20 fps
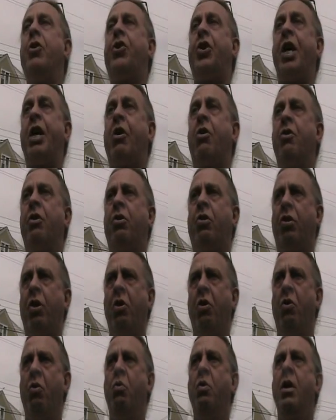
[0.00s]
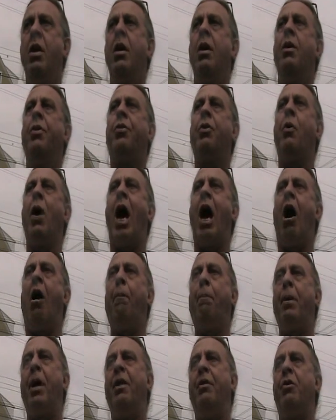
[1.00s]
she could do to
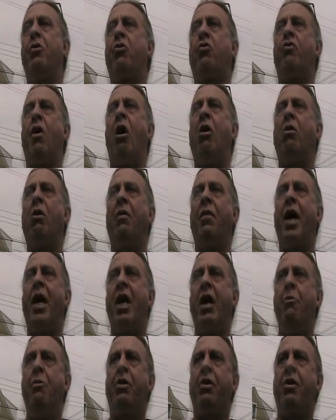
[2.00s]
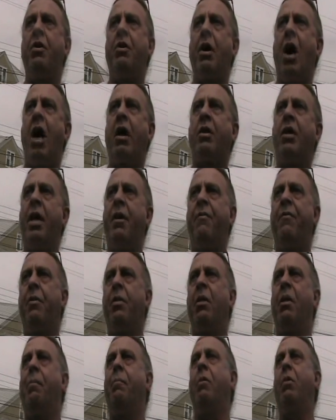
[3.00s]
help in the struggle that he was conducting for
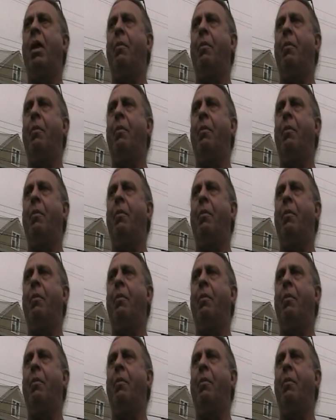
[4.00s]
the